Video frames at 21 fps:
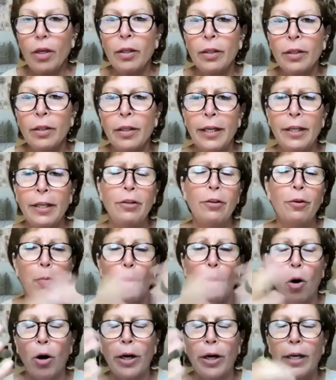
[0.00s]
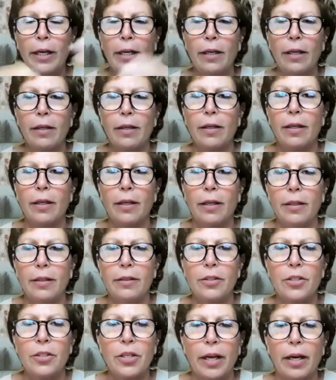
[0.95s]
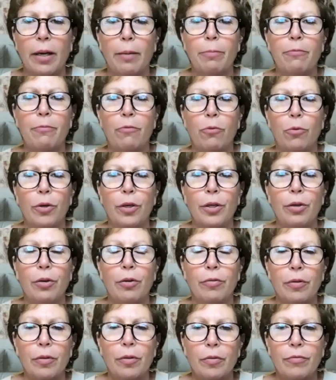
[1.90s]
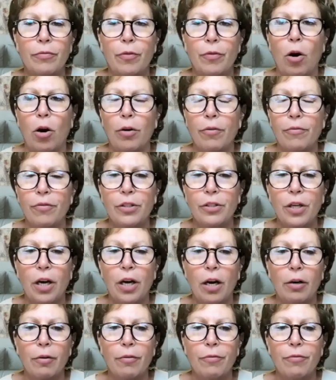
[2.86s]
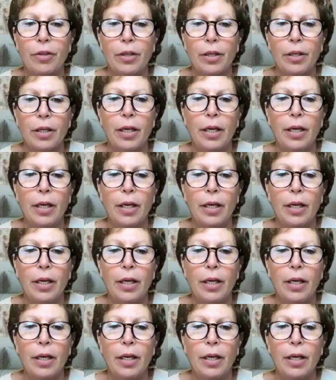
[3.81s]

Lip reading: getting your marketing set up for your art photography.